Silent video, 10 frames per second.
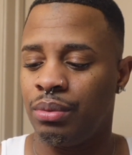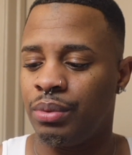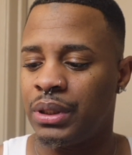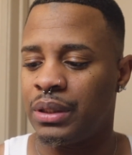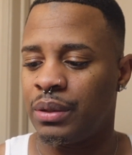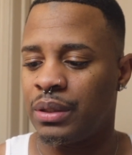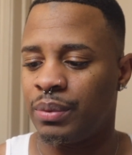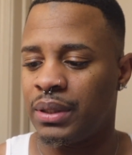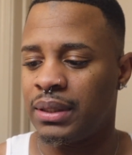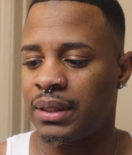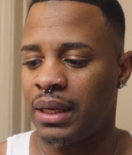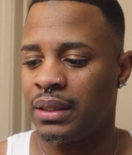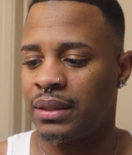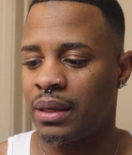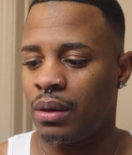is what it's
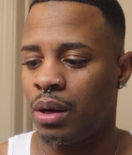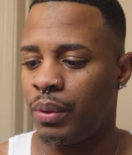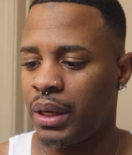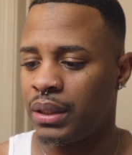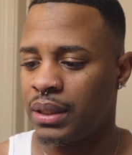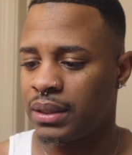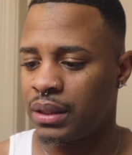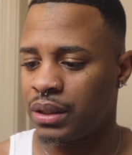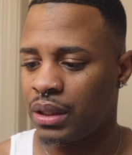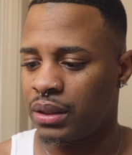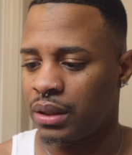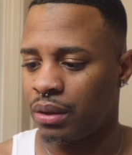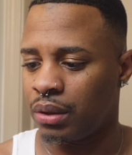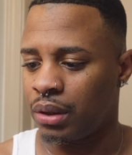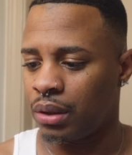saying. So, oh wait, it does say gelatin
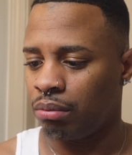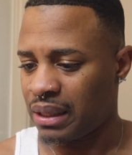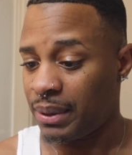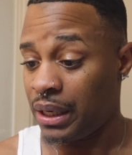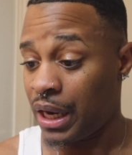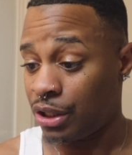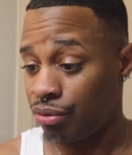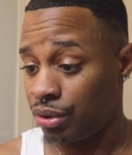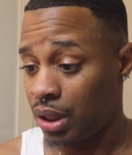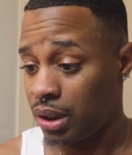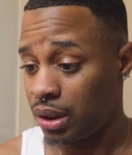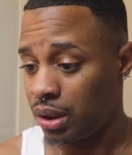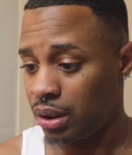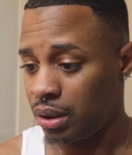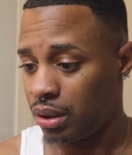on here though. Does that mean natural
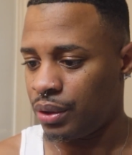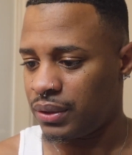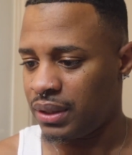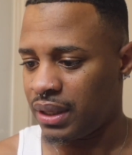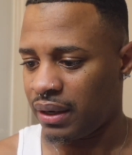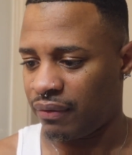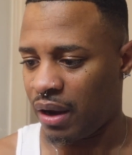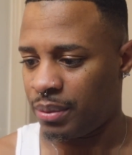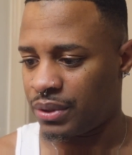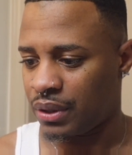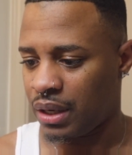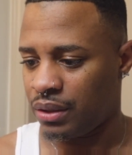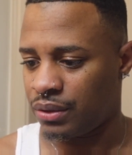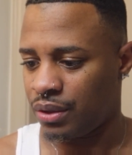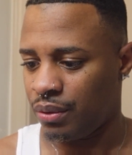gelatin? No synthetic fibers or
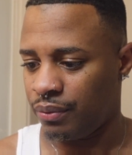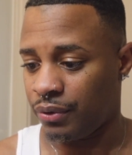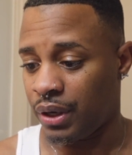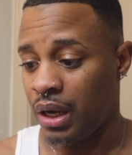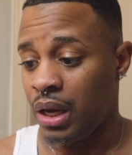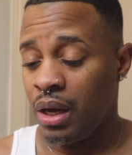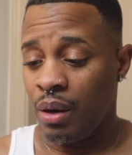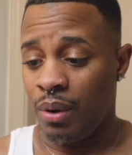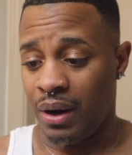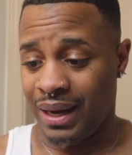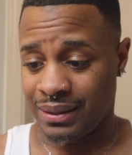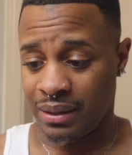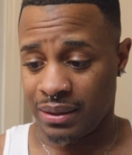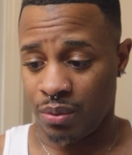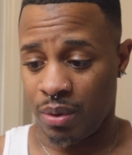colors, gluten-free. Well, I
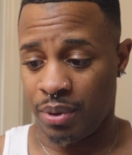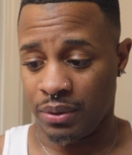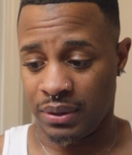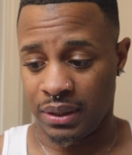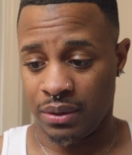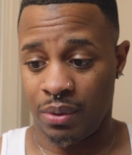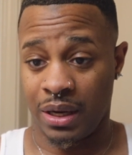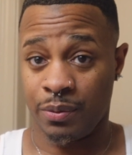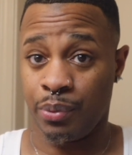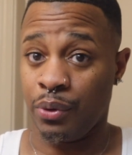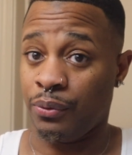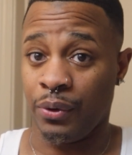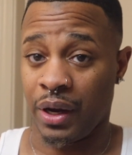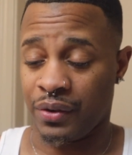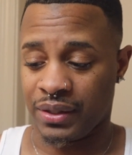saw someone post this who has
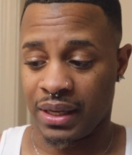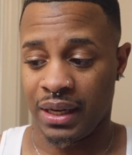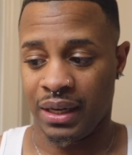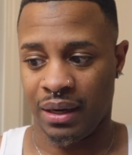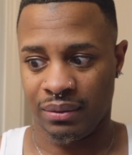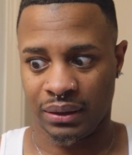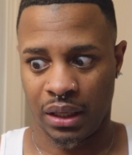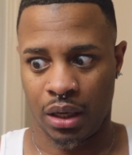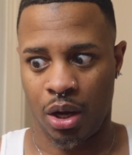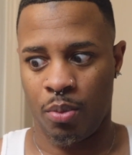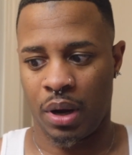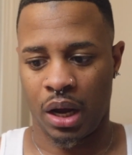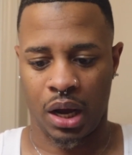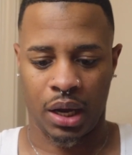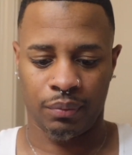beautiful hair and skin, and I was like, oh my
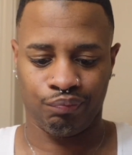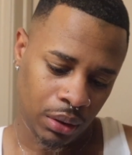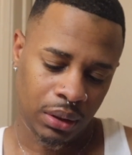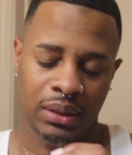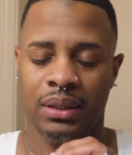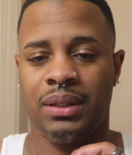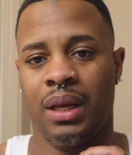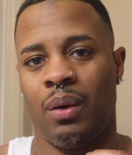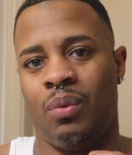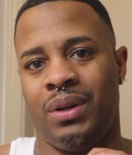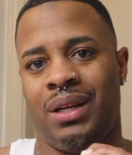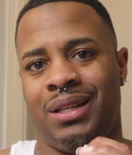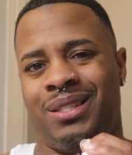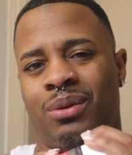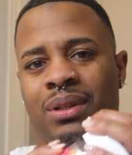God, let's take one.
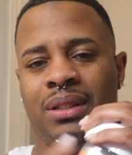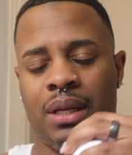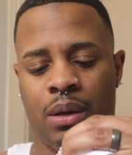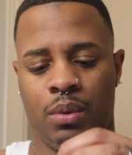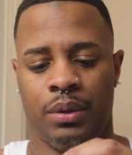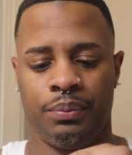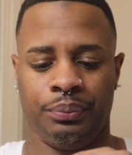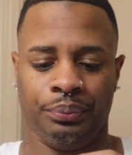So let's take one.